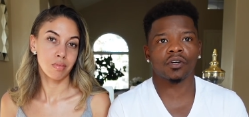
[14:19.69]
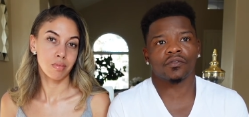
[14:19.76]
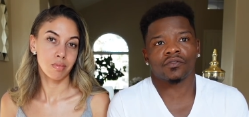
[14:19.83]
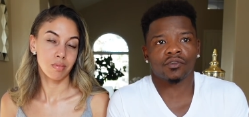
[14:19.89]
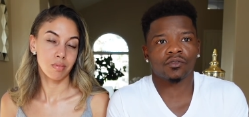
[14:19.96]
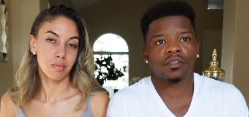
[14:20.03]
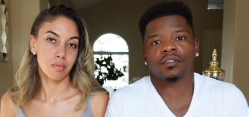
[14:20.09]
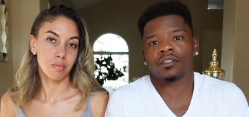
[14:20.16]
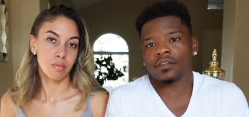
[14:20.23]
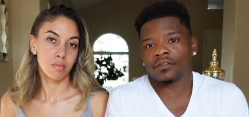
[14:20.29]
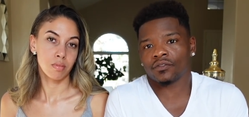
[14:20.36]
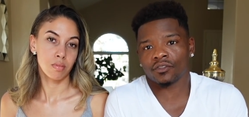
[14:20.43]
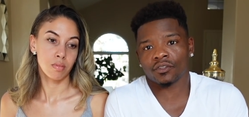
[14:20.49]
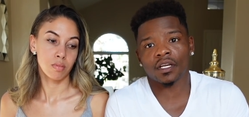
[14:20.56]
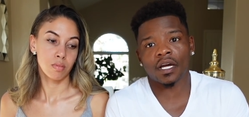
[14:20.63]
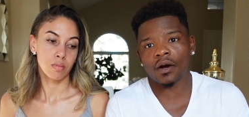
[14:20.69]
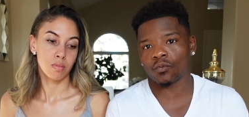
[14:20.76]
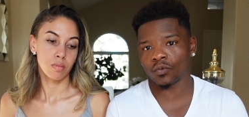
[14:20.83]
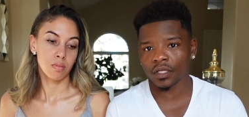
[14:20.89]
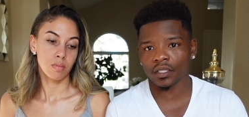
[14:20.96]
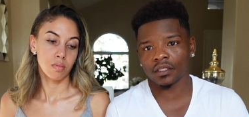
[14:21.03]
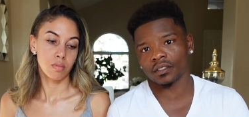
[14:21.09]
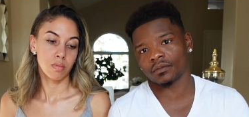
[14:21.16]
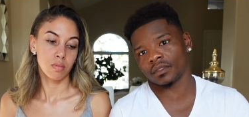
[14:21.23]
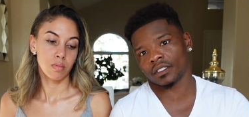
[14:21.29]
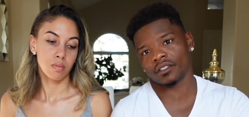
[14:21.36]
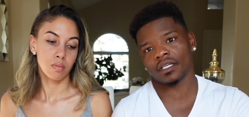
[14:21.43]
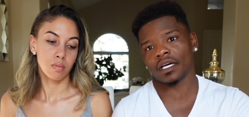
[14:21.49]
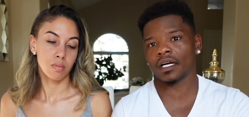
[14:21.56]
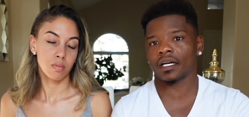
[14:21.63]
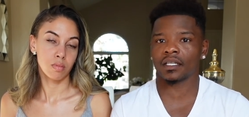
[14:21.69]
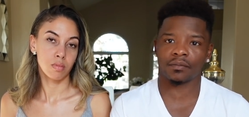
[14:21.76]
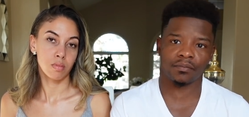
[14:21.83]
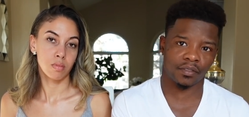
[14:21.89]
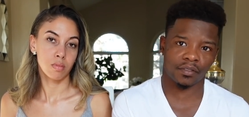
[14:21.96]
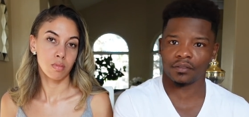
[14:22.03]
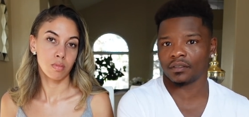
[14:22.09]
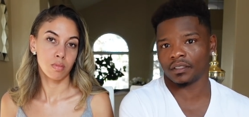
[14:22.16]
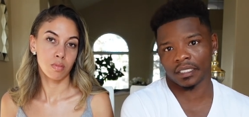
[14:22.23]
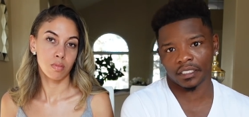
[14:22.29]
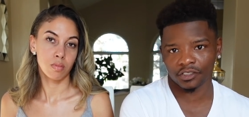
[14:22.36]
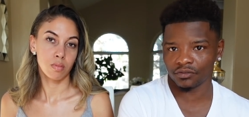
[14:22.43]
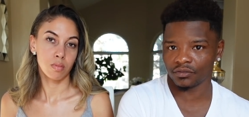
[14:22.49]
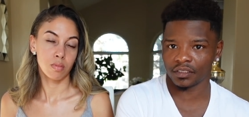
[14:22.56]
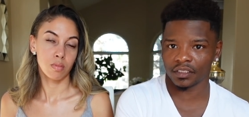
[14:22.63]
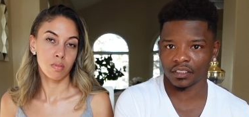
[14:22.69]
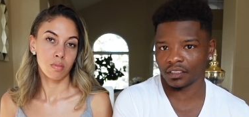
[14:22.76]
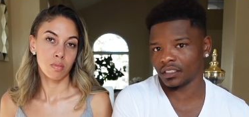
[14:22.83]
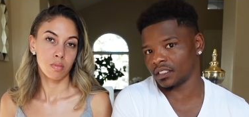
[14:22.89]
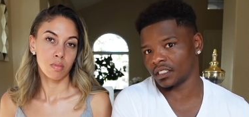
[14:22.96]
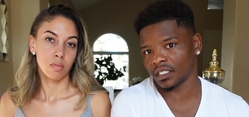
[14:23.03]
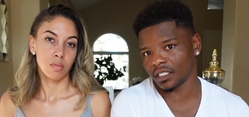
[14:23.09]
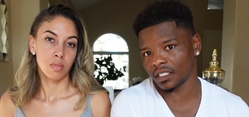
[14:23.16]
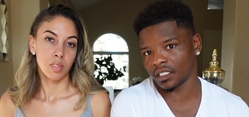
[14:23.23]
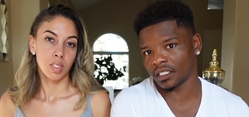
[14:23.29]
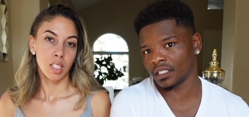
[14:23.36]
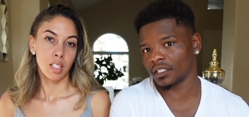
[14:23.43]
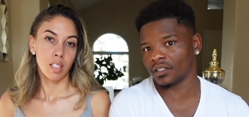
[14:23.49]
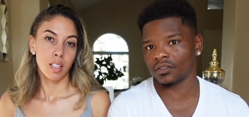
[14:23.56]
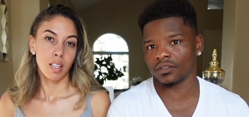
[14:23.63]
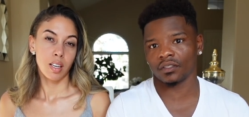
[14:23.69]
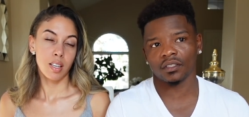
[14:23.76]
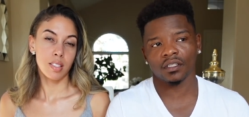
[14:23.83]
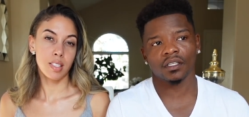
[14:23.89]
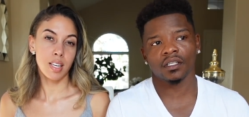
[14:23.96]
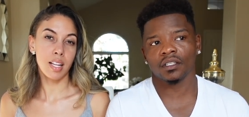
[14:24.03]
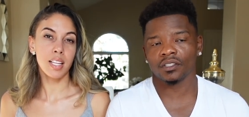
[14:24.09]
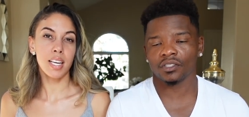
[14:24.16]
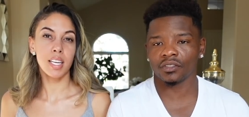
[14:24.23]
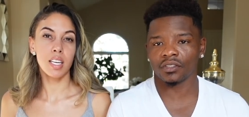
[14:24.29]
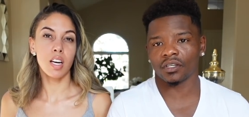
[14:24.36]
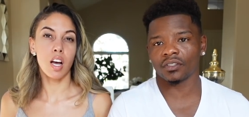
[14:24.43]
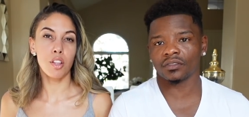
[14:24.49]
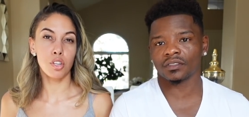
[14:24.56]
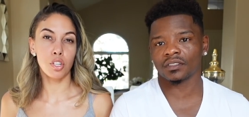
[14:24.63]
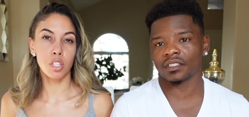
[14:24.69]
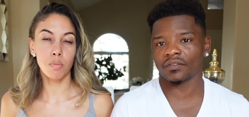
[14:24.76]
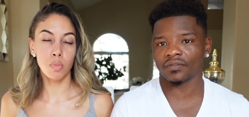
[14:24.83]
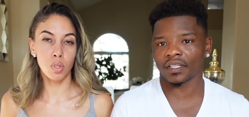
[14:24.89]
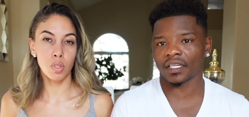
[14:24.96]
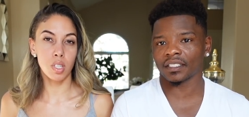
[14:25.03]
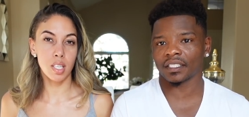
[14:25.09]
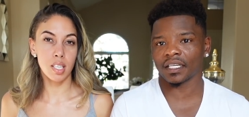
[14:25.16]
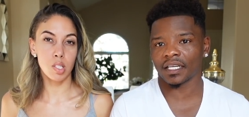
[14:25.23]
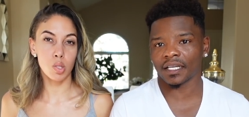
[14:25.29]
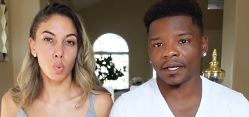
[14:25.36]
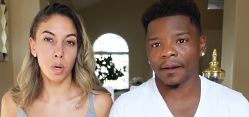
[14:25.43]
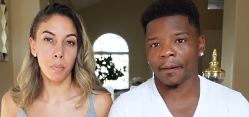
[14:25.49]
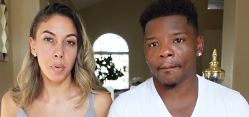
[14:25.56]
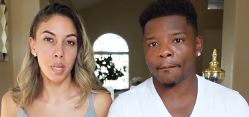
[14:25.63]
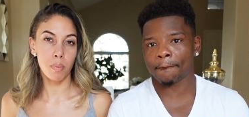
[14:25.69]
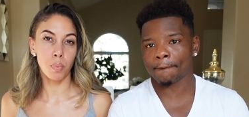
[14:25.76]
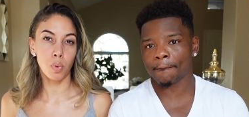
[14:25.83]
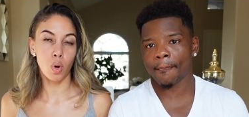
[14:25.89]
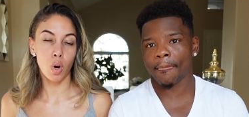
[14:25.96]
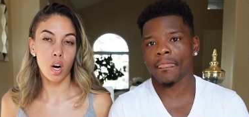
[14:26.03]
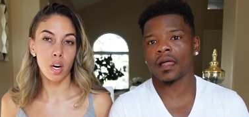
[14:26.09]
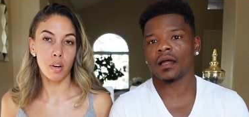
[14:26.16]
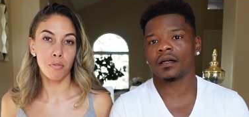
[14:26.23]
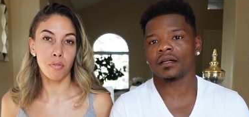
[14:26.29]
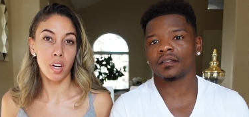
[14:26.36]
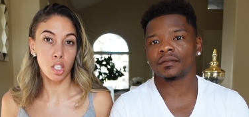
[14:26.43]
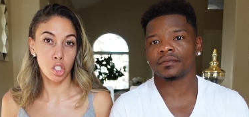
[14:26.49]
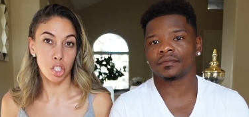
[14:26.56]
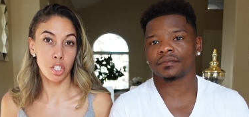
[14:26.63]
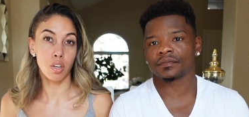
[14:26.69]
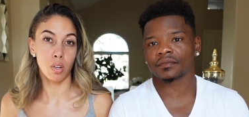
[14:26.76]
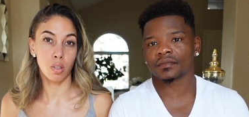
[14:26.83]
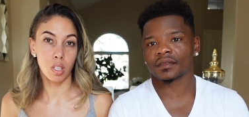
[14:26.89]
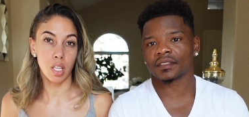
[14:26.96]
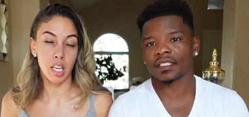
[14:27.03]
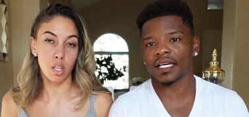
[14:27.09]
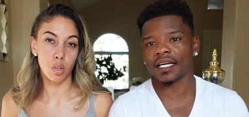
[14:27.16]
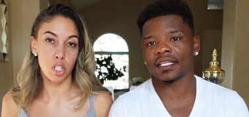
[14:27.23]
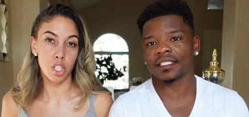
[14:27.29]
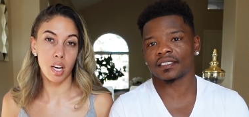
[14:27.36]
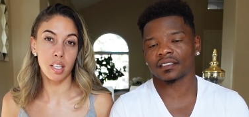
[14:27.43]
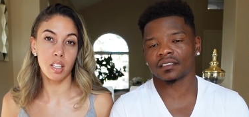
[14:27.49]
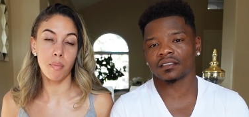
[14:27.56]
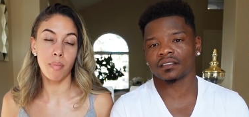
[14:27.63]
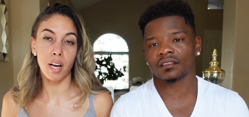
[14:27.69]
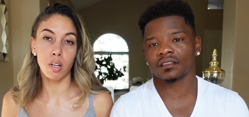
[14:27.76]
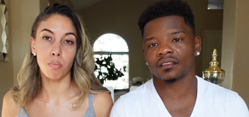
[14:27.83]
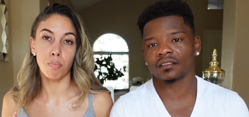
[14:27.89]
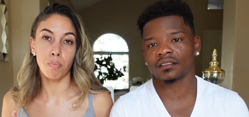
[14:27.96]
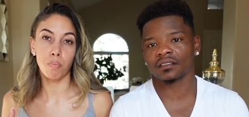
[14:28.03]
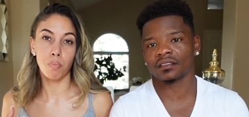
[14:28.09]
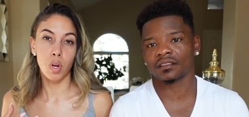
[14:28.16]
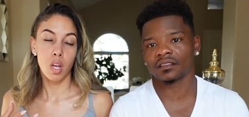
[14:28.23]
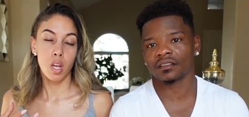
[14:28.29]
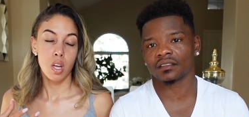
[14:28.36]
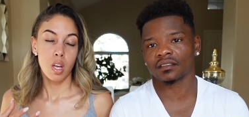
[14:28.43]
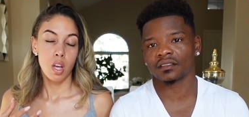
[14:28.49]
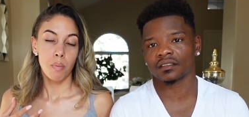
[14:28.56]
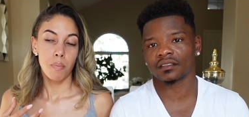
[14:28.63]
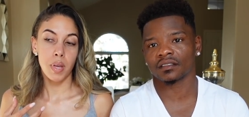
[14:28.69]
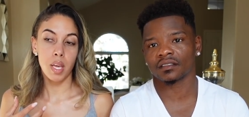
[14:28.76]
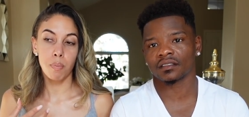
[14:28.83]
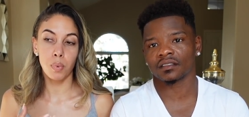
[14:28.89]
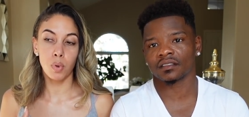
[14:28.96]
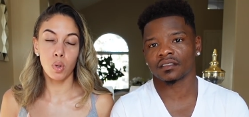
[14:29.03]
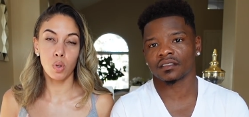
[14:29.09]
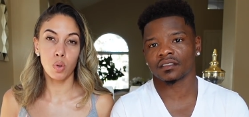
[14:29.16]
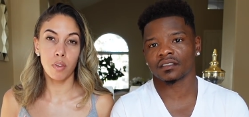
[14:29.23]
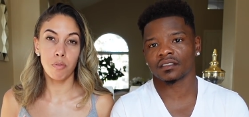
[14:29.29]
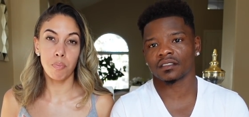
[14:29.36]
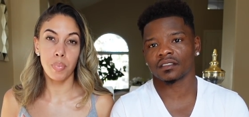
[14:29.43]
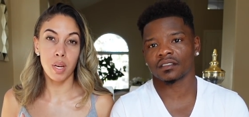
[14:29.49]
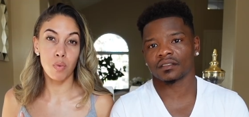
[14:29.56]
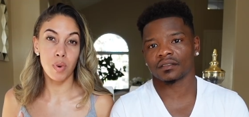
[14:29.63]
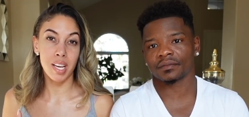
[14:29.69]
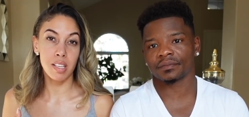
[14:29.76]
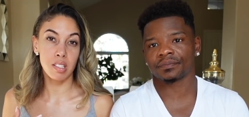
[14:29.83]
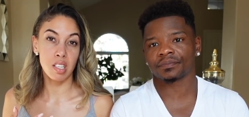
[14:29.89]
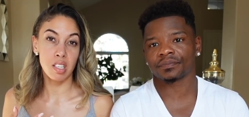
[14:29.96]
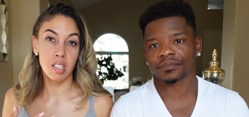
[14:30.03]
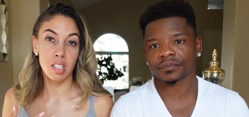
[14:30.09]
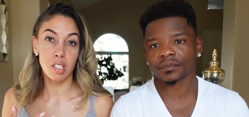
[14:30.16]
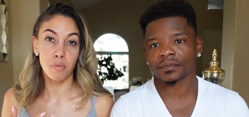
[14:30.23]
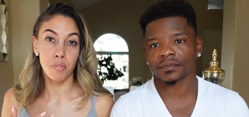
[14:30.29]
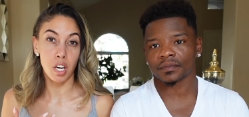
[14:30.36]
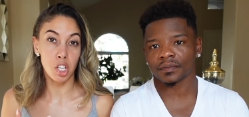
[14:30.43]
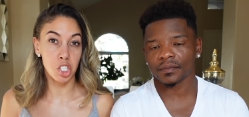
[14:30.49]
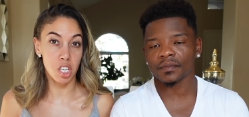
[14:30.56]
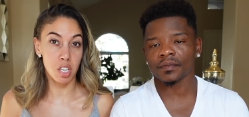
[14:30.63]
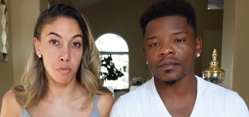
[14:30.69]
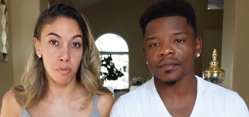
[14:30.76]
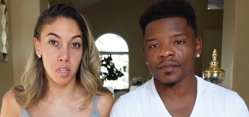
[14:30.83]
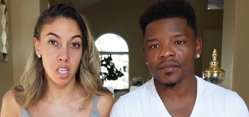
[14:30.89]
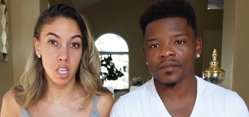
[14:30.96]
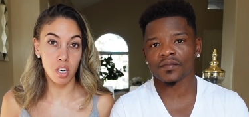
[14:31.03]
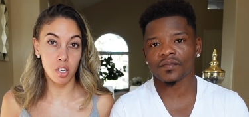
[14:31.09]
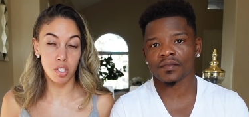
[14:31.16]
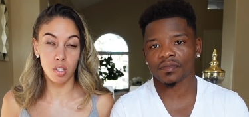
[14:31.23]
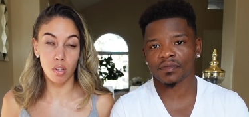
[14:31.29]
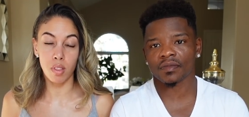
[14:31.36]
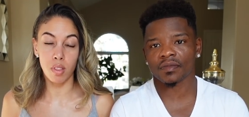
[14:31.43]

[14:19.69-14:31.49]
Speaker 1: if you if you're not with them, they're not gonna be let you see the kid or. It's not like in know, other communities like where
Speaker 2: people are functional. Like yes. we're talking about people who have been raised in dysfunction for years so